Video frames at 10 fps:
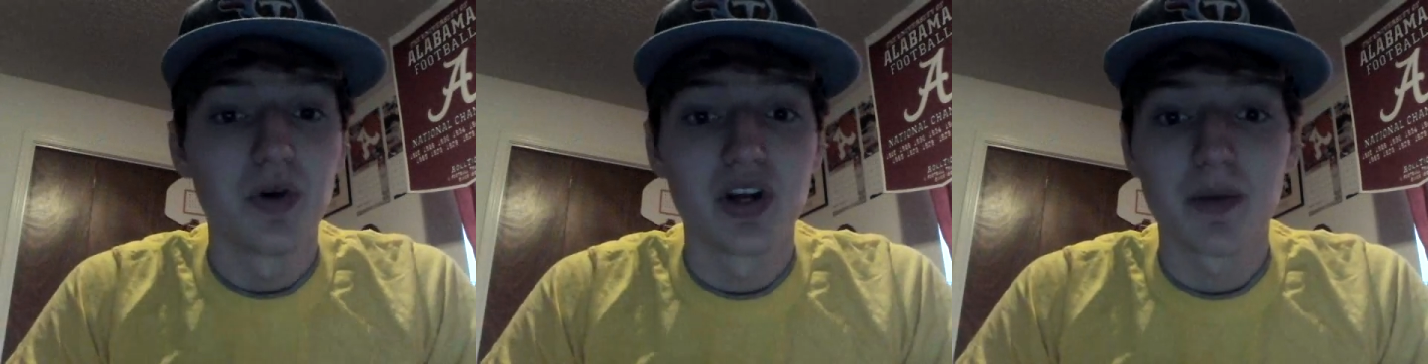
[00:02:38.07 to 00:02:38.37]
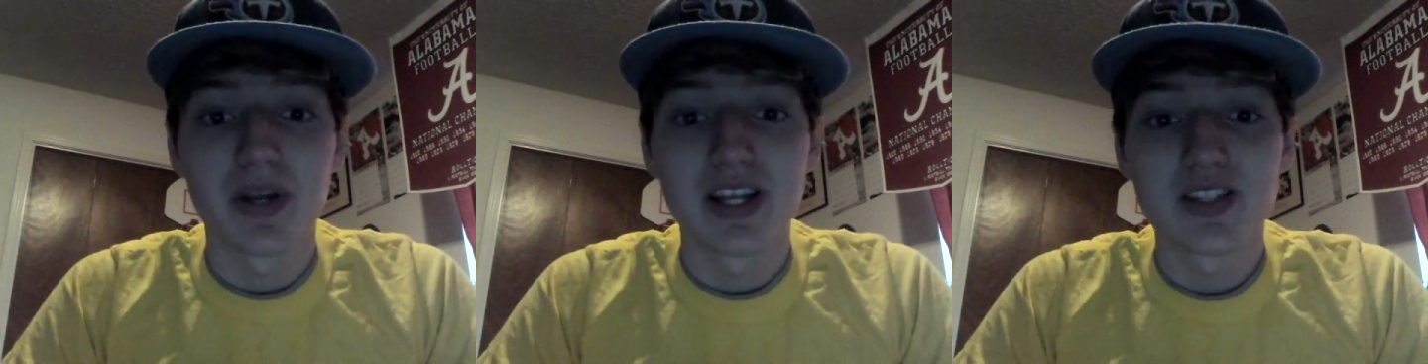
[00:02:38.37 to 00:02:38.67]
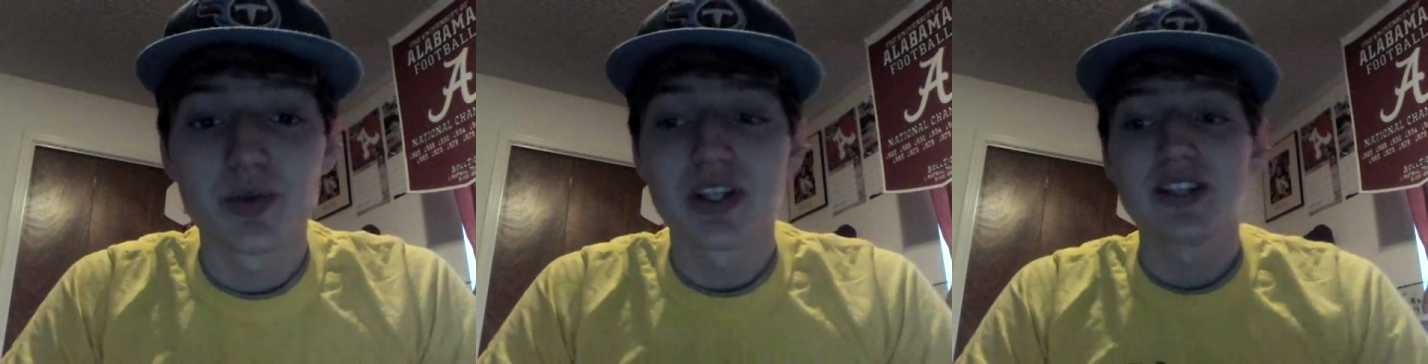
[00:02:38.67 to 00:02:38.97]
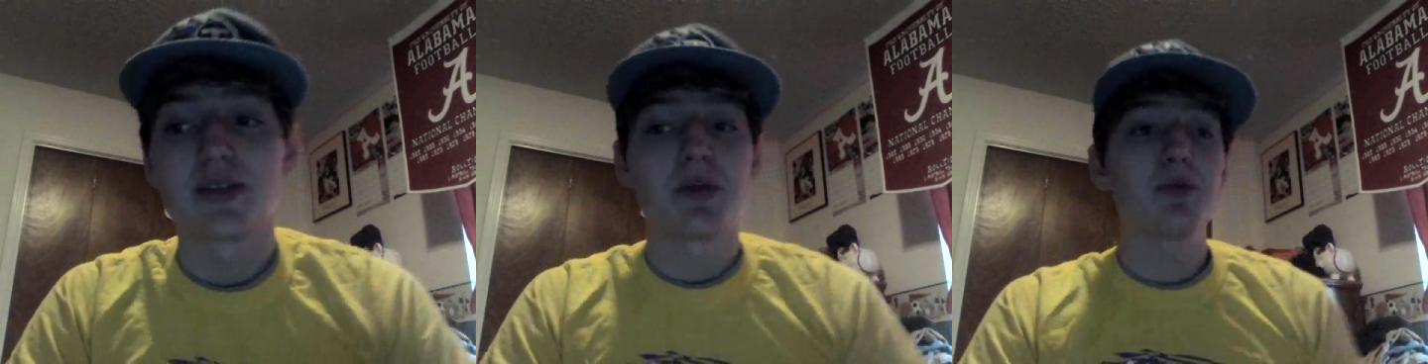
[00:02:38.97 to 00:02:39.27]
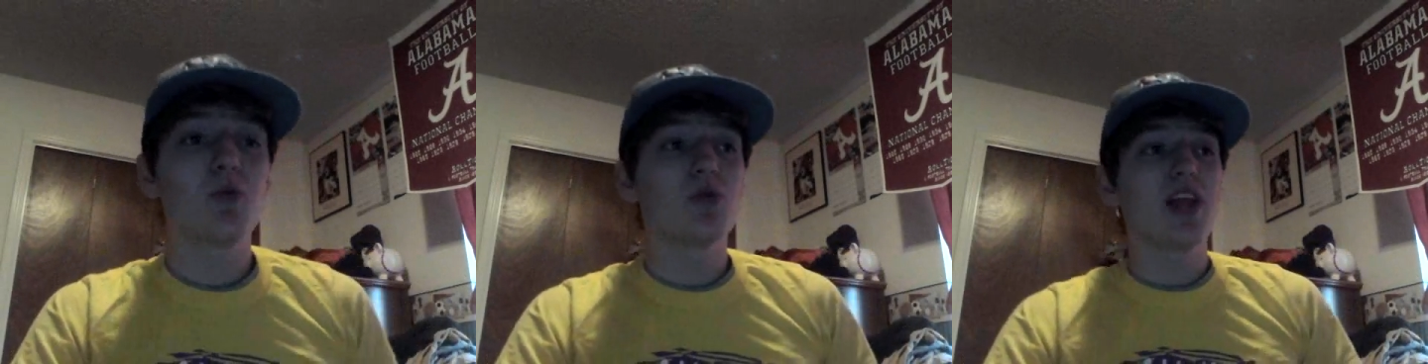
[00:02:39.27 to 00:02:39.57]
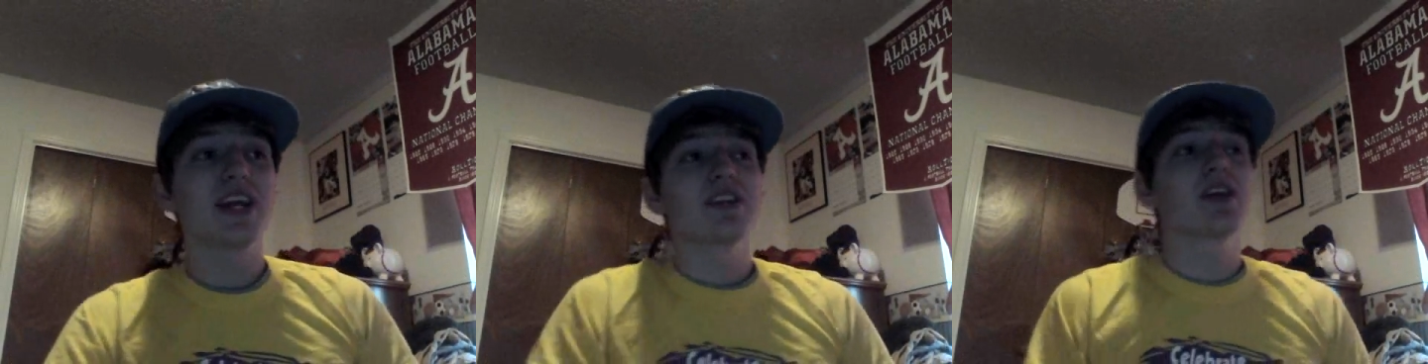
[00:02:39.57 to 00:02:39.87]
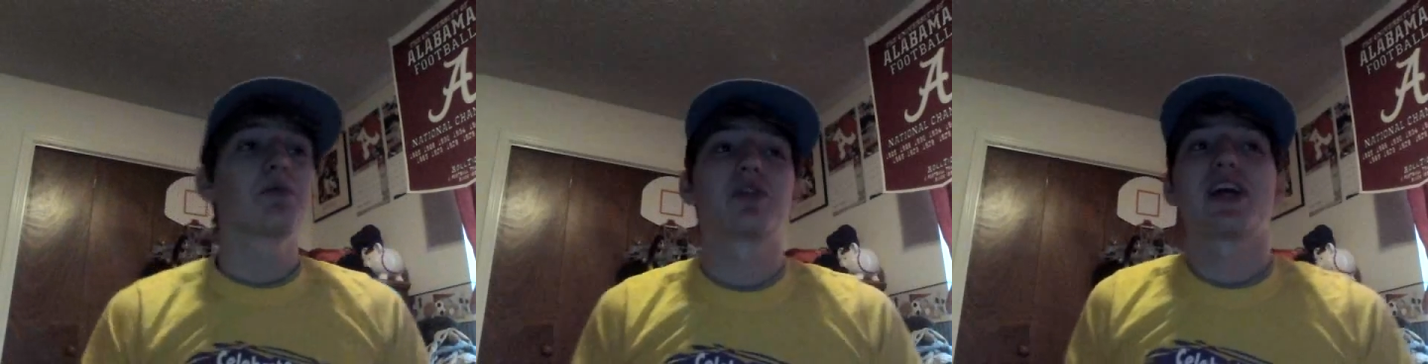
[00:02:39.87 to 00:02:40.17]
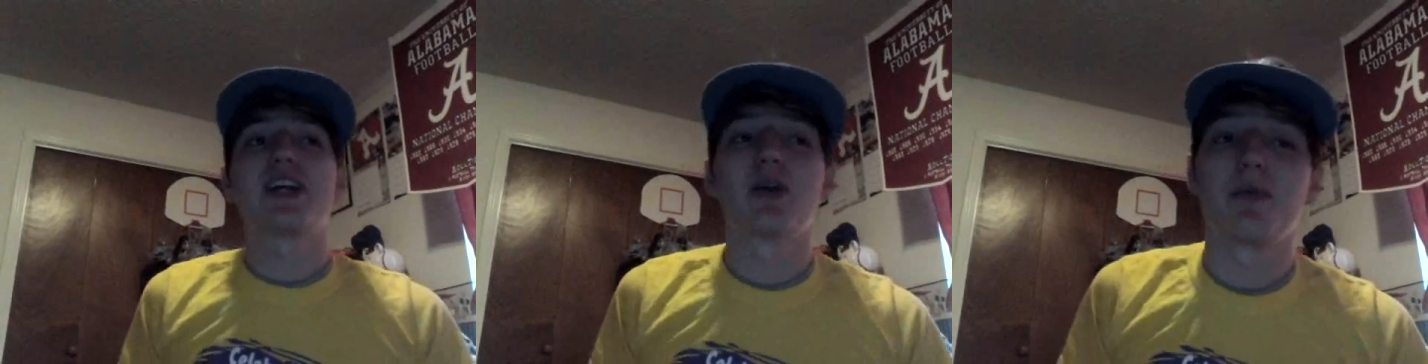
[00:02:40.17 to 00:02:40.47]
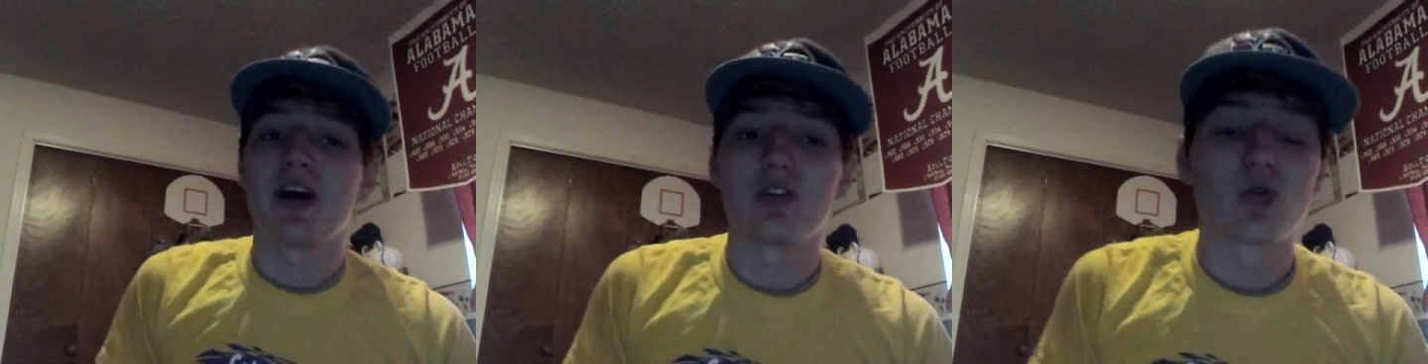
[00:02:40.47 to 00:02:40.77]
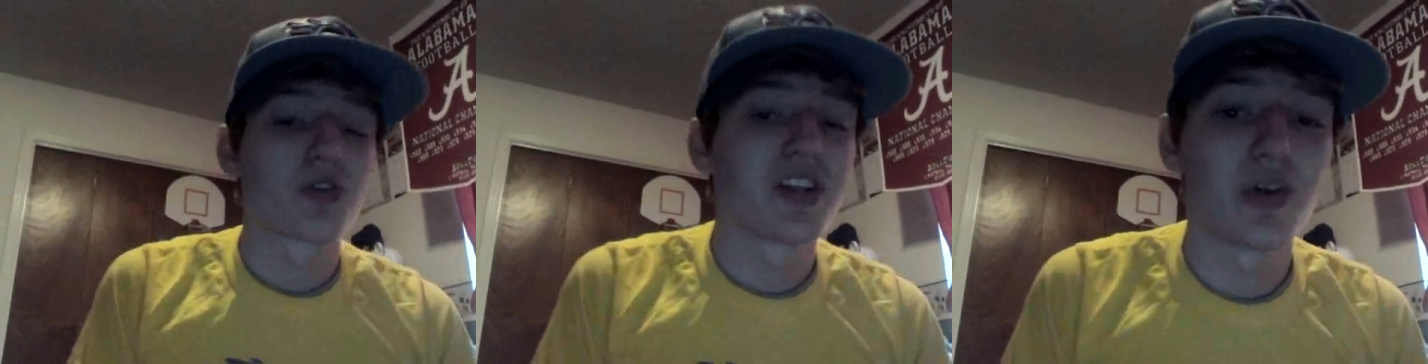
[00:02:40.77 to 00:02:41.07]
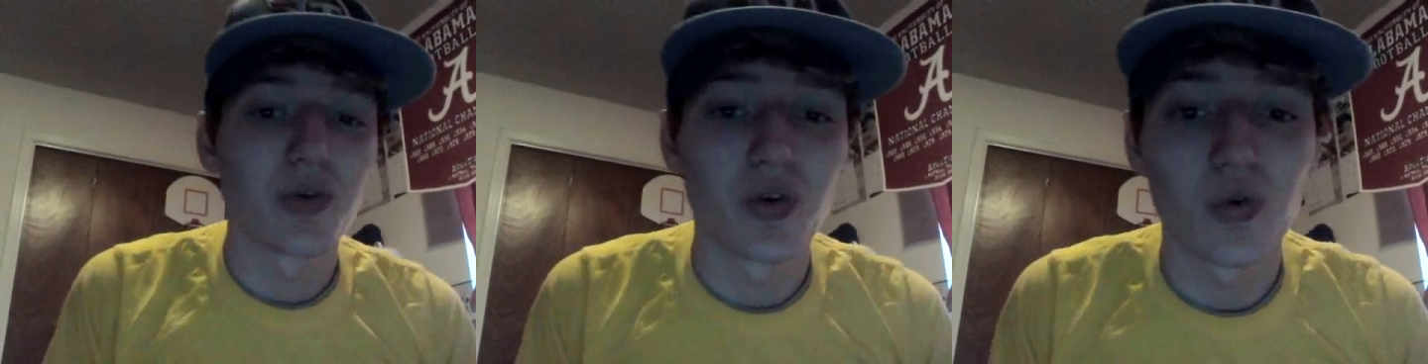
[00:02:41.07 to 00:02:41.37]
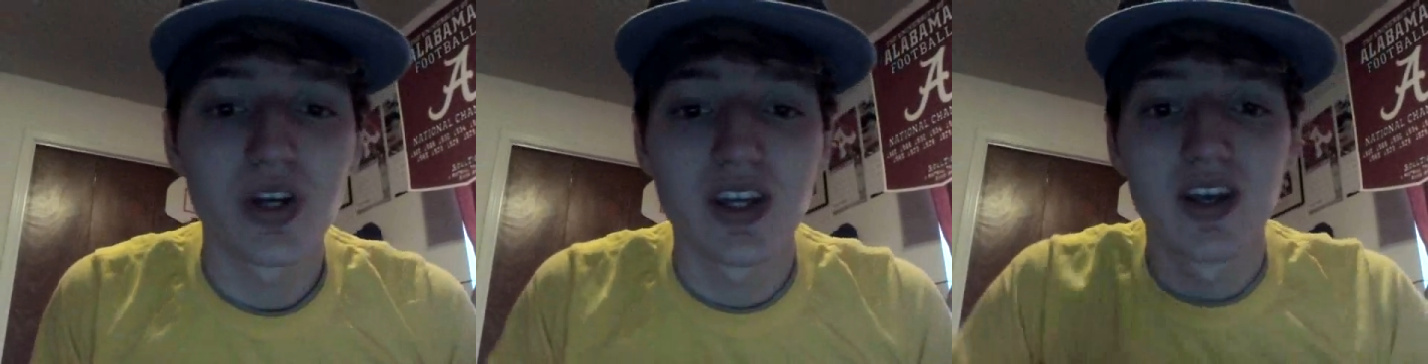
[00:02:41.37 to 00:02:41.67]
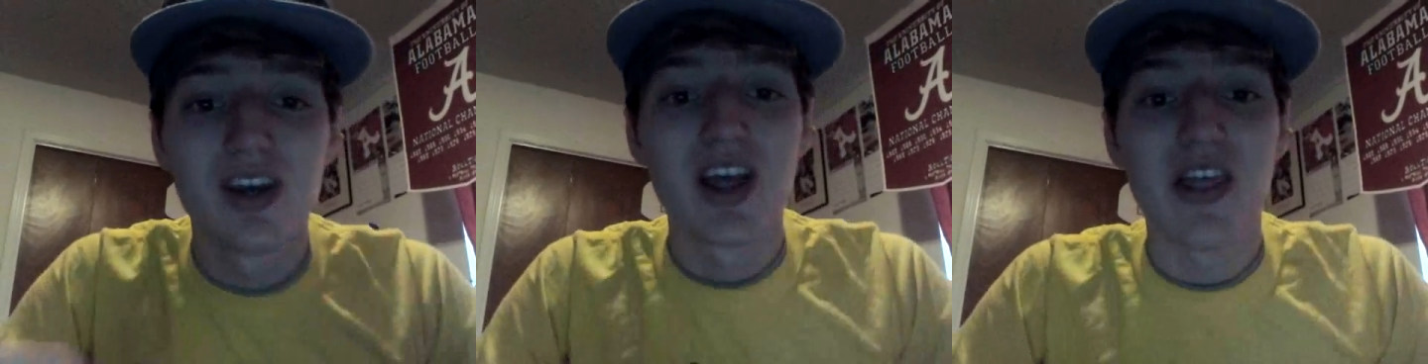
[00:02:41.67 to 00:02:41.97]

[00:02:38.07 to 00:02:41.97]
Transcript: But I mean, it is what it is. And people like to complain about Northern Illinois.